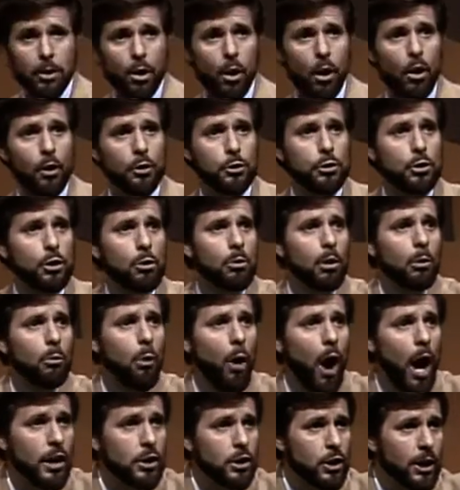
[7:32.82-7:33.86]
those who were
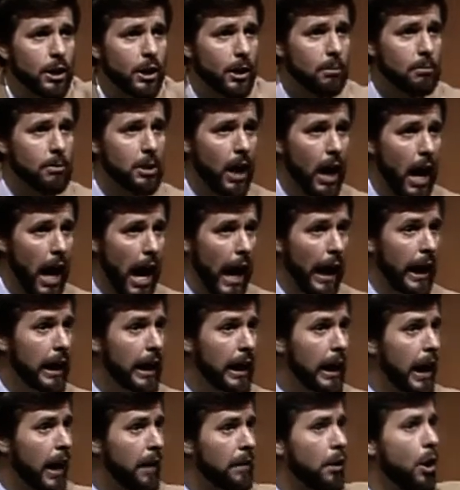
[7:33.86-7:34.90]
watching him die,
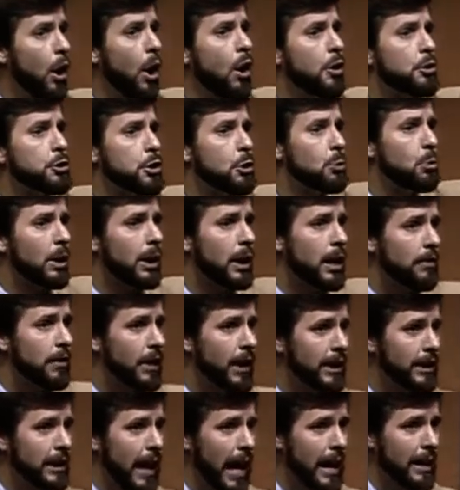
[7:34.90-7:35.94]
and those who were living
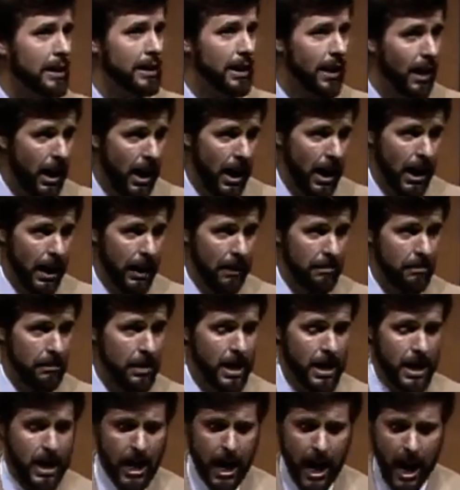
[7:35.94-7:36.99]
at that time,
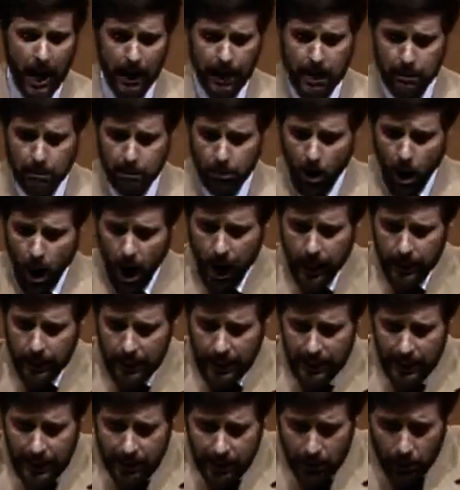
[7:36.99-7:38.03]
and he brought
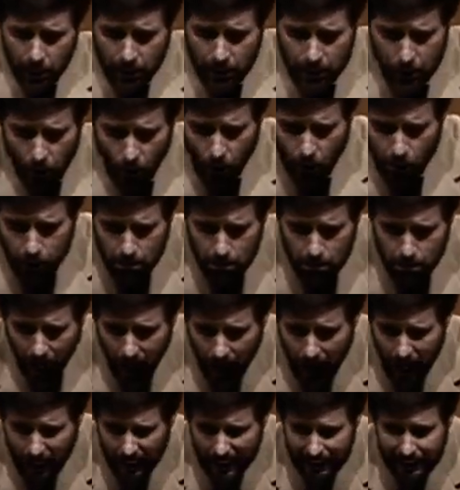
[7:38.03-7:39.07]
into his own
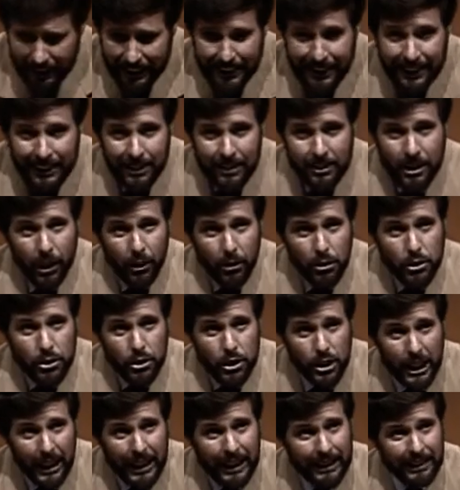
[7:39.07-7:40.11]
body their
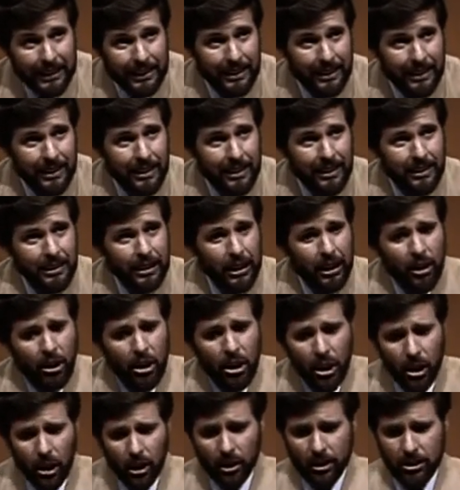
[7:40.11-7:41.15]
sin, their
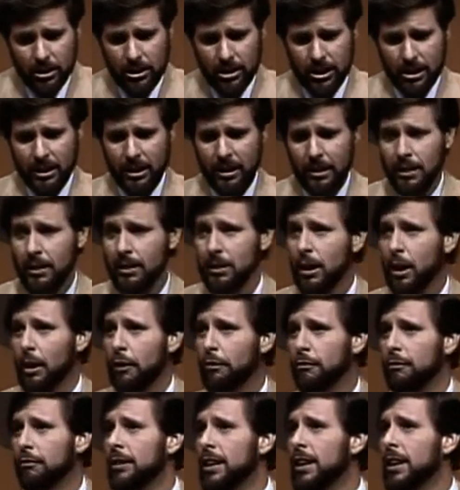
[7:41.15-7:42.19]
hurt, their
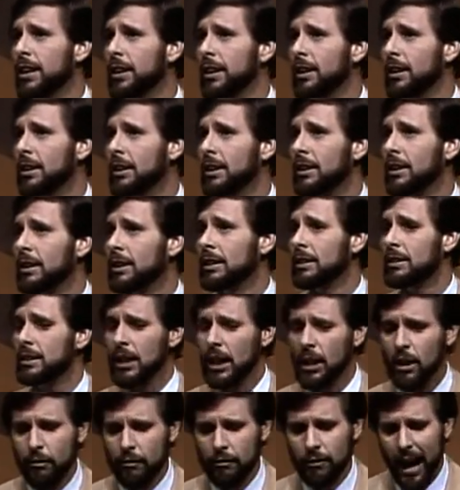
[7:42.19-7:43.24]
fear,
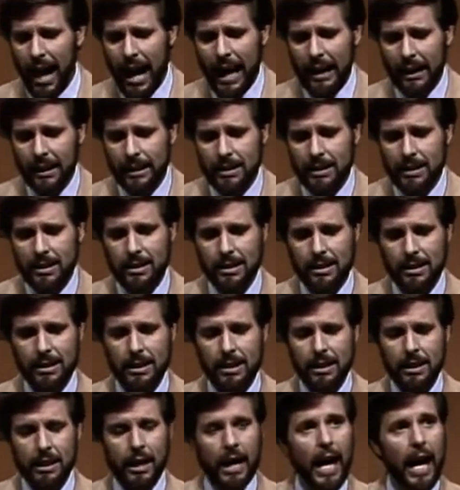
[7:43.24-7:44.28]
their violence,
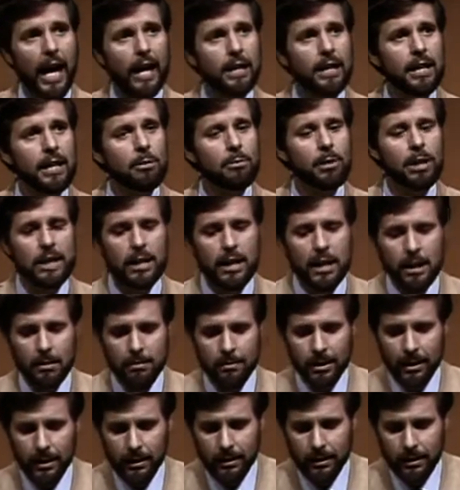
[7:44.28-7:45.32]
and he
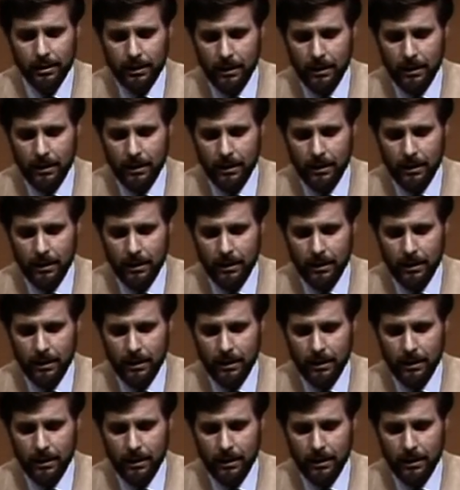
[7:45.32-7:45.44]
redeemed it.